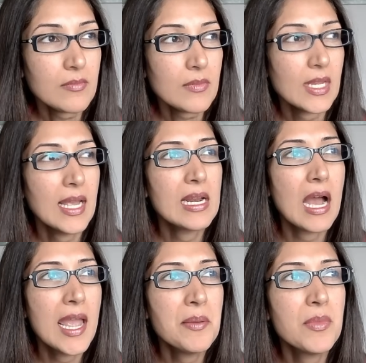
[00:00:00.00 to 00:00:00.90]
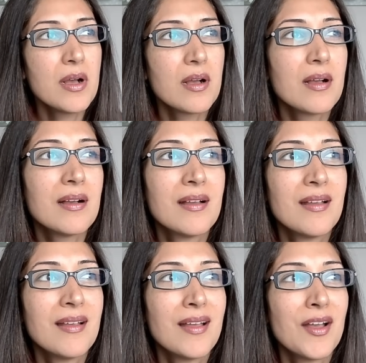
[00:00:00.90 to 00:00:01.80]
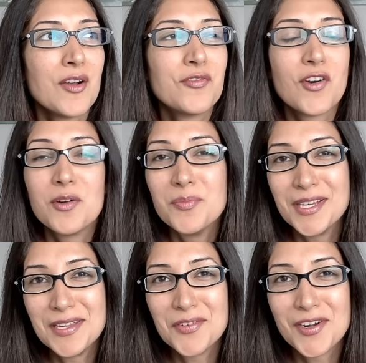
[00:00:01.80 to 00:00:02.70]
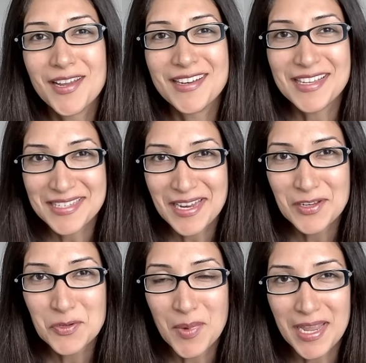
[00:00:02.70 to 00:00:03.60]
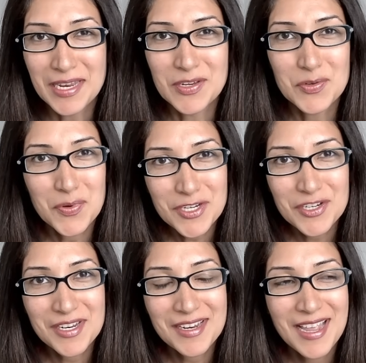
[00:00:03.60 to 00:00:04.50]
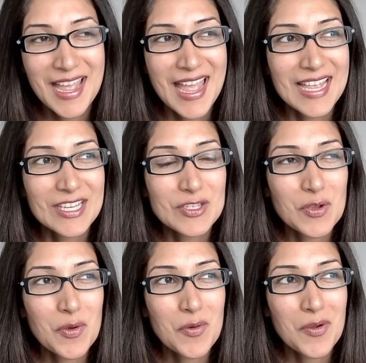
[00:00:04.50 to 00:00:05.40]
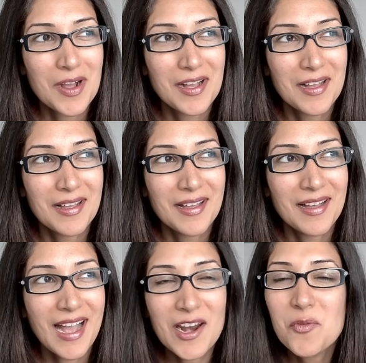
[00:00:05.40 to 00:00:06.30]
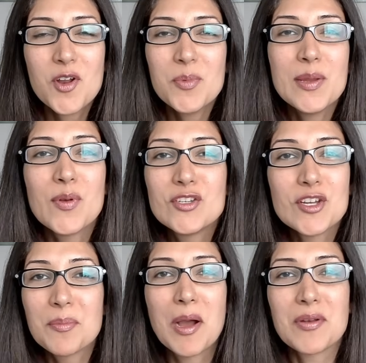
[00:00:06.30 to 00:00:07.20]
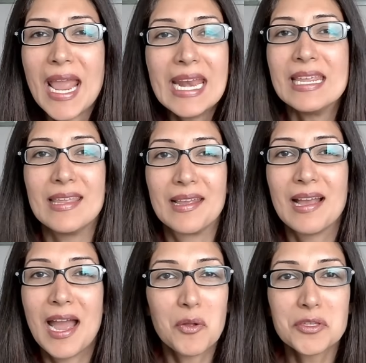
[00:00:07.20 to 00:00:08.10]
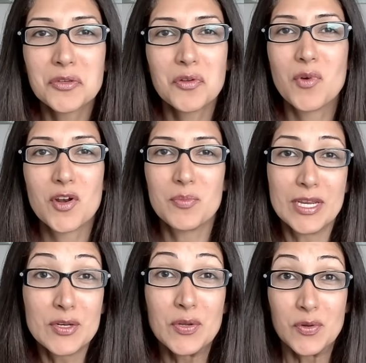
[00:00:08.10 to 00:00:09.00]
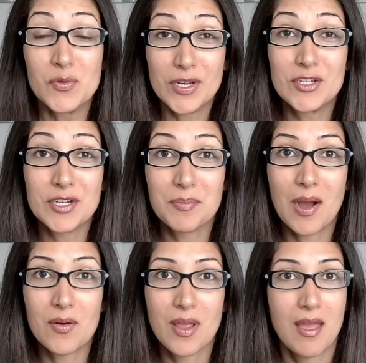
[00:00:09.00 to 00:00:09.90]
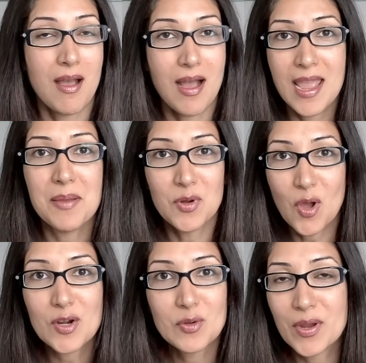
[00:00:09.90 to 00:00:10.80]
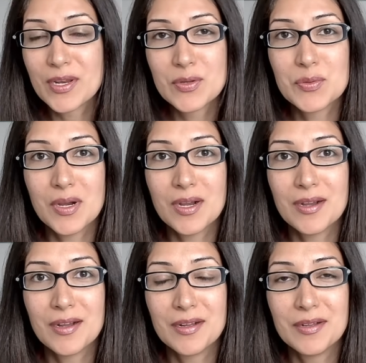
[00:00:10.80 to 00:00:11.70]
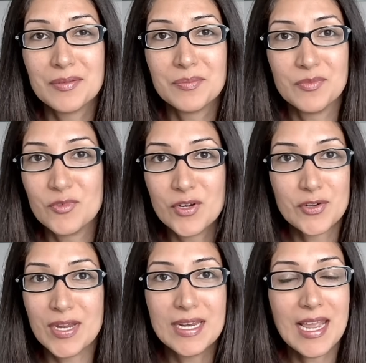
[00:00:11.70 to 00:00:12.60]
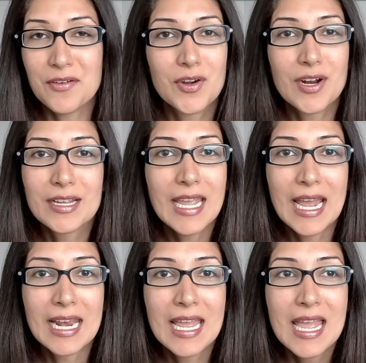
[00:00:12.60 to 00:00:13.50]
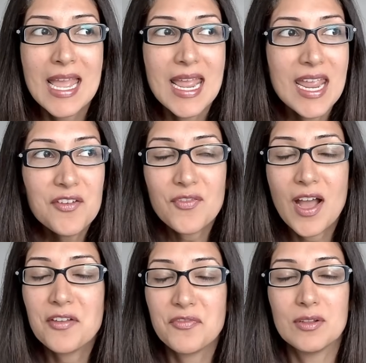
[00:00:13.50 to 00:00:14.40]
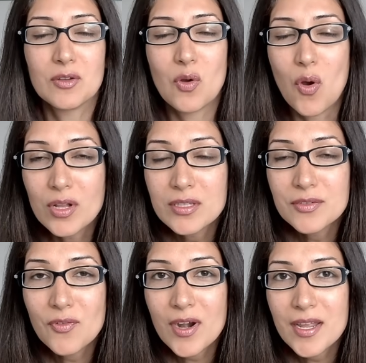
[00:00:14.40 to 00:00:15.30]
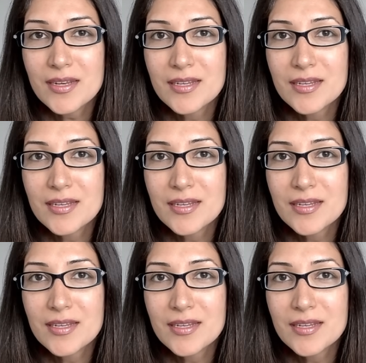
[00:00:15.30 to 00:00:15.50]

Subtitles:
And I am a firm believer in listening to my intuition. So I don't want to be rigid about anything. I also don't want to be too rigid about, I am not going to retreat ever again. If I feel called for it,